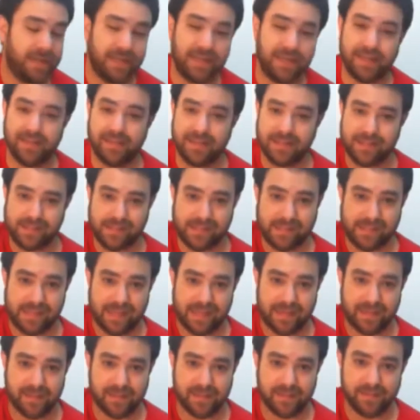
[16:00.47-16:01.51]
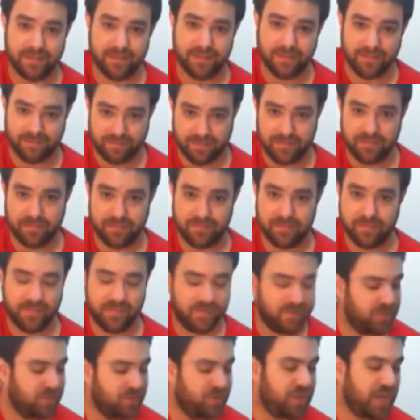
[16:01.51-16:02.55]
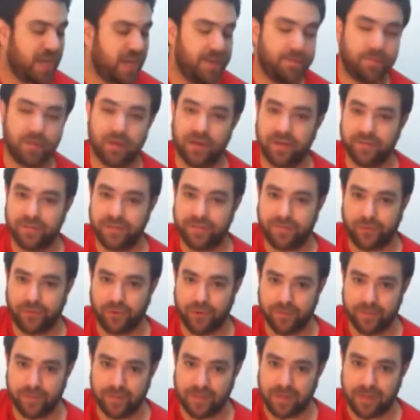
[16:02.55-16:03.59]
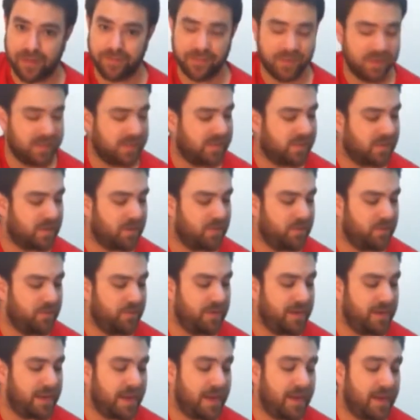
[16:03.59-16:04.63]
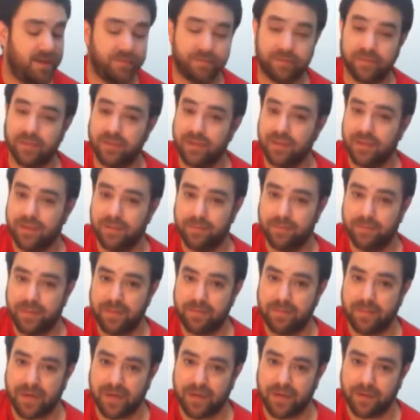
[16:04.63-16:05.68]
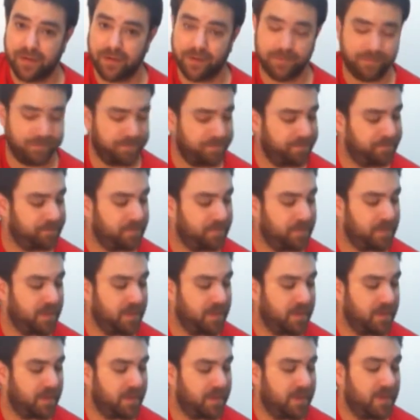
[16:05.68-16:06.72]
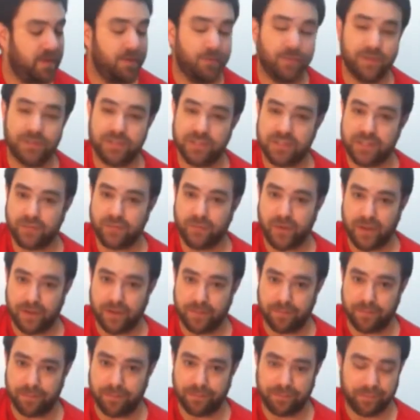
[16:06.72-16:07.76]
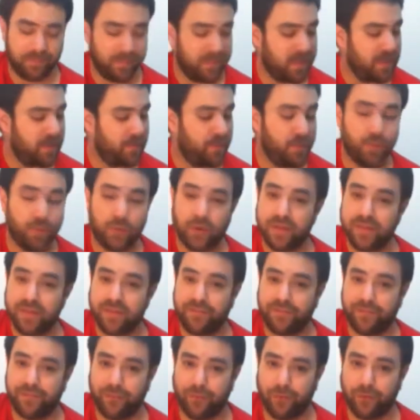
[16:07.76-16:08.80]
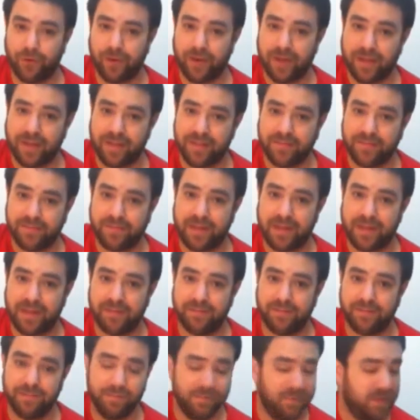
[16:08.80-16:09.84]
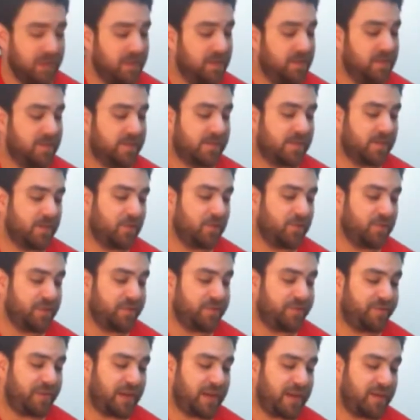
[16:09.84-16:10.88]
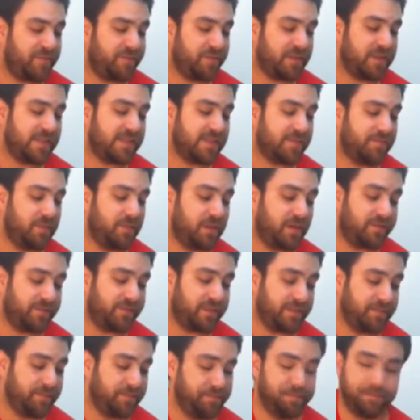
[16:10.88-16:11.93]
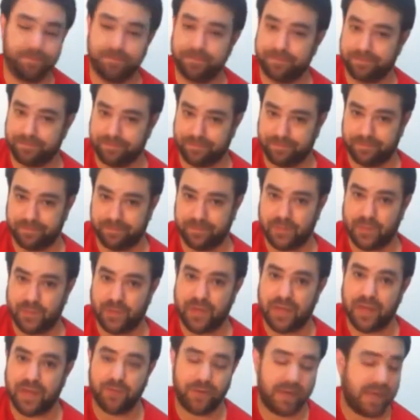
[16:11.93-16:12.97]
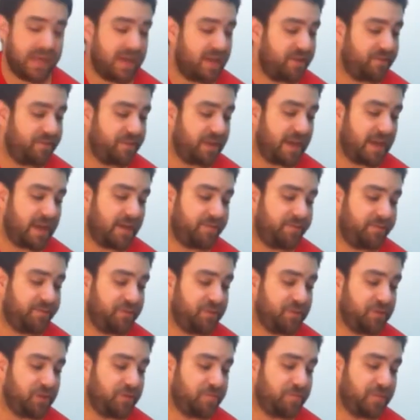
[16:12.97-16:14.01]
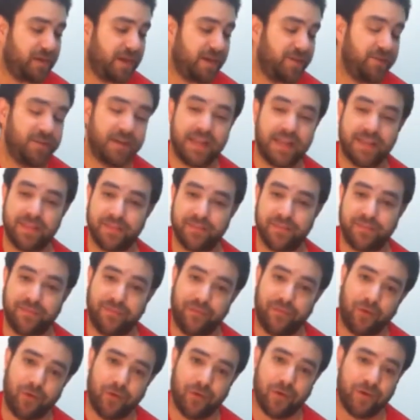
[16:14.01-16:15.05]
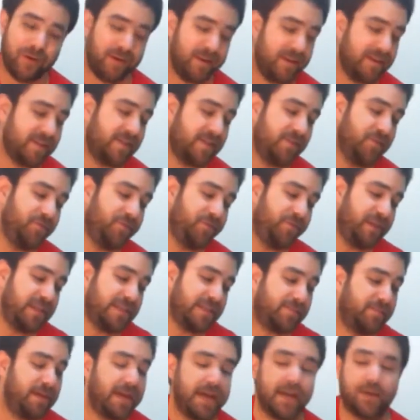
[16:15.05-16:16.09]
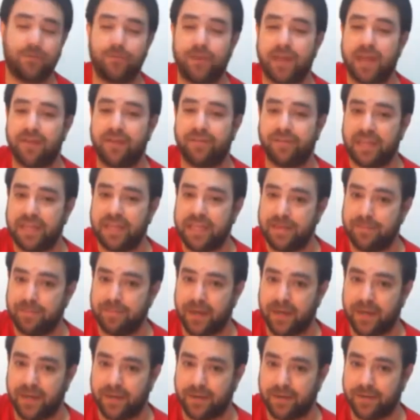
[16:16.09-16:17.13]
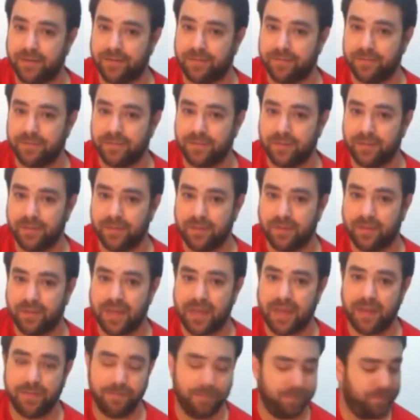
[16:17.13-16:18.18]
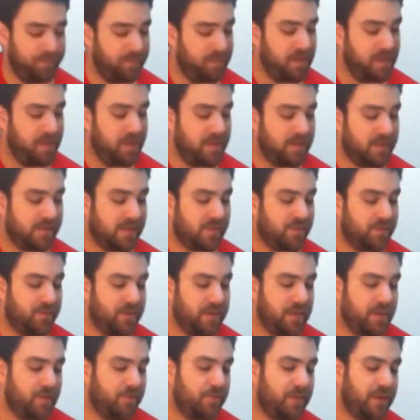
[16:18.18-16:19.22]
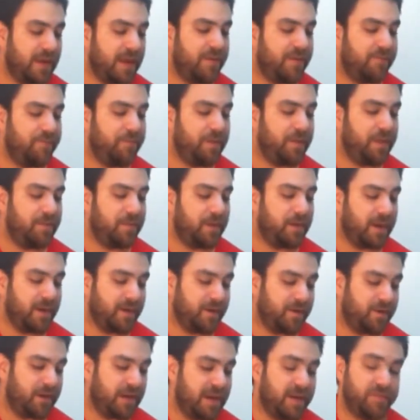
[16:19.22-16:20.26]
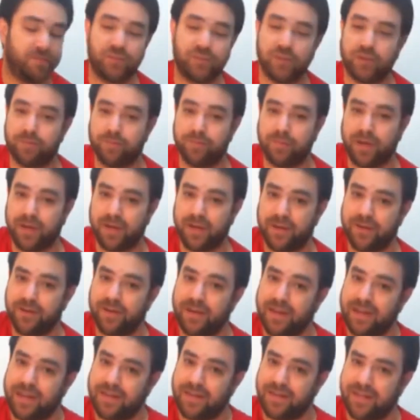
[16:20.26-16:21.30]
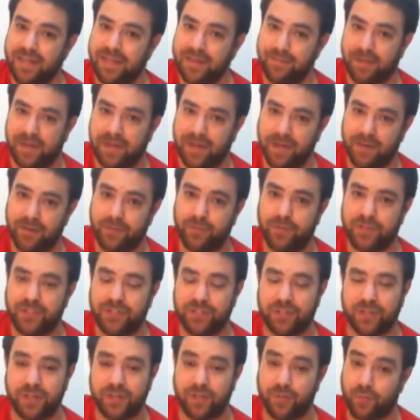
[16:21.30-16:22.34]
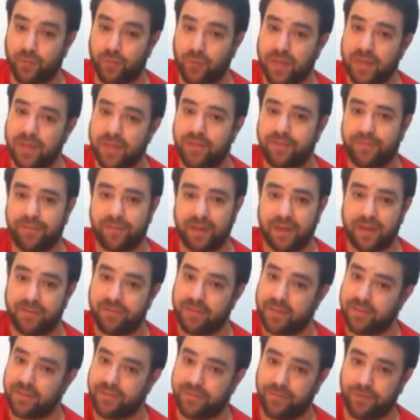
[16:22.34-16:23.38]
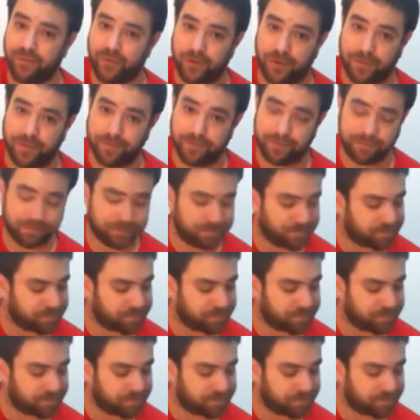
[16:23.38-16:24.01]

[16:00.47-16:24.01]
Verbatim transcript: we need the second shape of the formula. So we have B minor, which is the 1. We want the 4 and the 5, so the 5 is above it. Okay, we have F sharp minor, and the 4 is 2 frets back. We have E minor. Okay, so we know we have B minor, F sharp minor, and E minor, which are the 1, the 5, and the 4.